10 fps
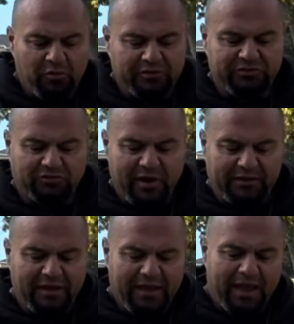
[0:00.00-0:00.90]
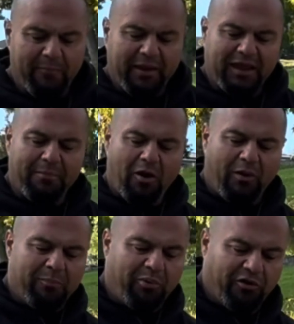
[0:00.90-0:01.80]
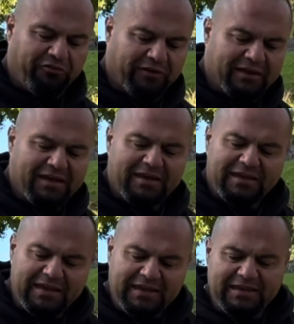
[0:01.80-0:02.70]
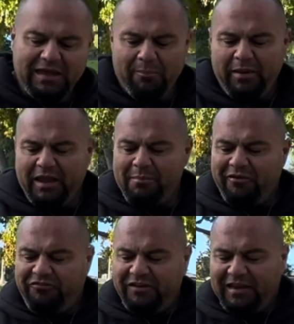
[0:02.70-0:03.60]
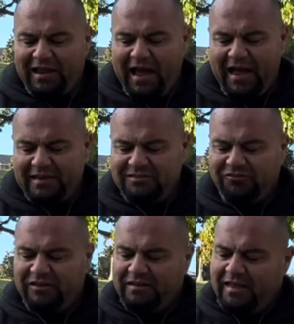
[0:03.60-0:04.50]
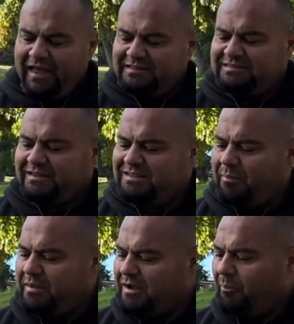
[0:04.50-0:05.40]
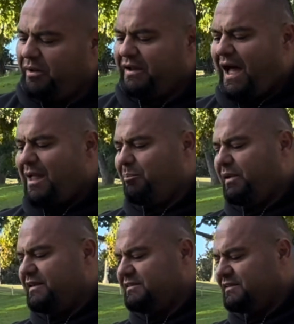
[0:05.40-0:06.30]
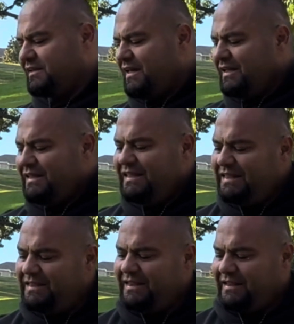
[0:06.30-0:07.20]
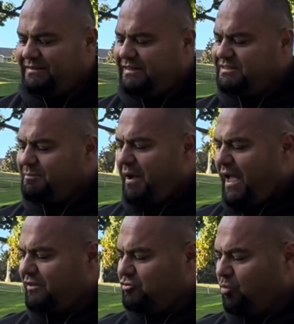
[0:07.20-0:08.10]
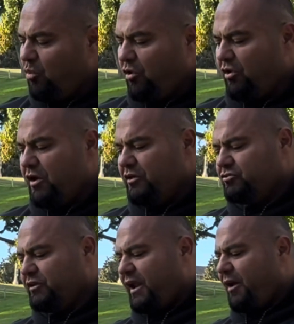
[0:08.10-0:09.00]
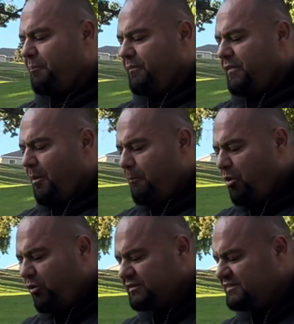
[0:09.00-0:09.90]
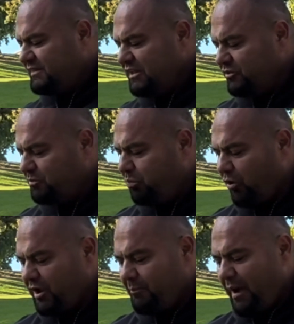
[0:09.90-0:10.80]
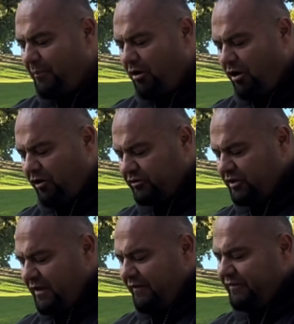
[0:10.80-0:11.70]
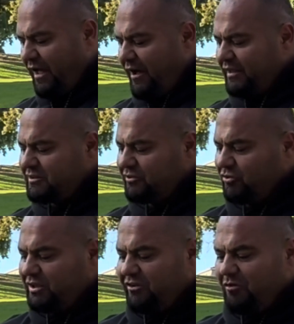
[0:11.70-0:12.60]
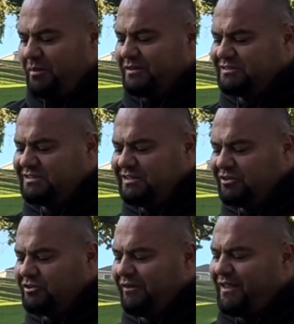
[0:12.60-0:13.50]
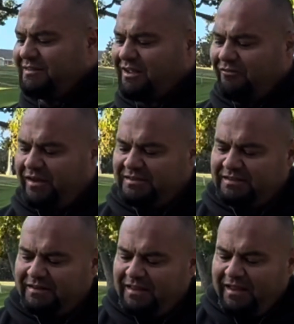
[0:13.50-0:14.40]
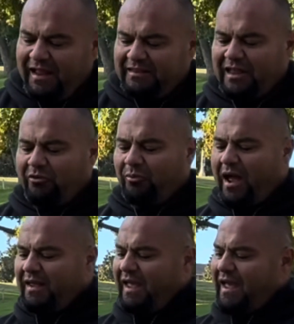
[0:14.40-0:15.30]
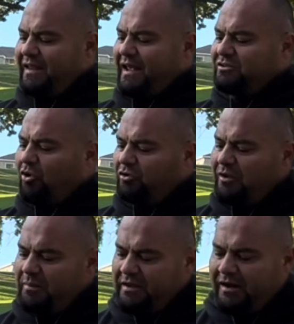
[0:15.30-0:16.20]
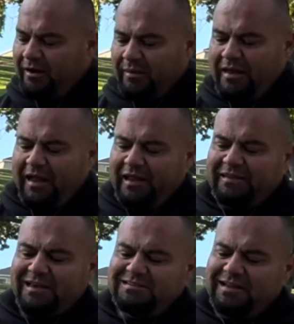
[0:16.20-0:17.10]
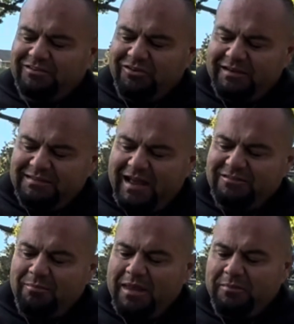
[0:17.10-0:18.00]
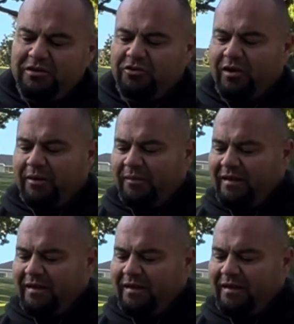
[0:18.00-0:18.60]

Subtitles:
with strength and making my way perfect. He making my feet like hinds feet, and setting me upon high places. He teaching my hands to war, so that I bow of steel is broken by my arms. Thou hast also given me the shield of thy salvation, and thy right hand has holding me up, and thy gentleness has made me great.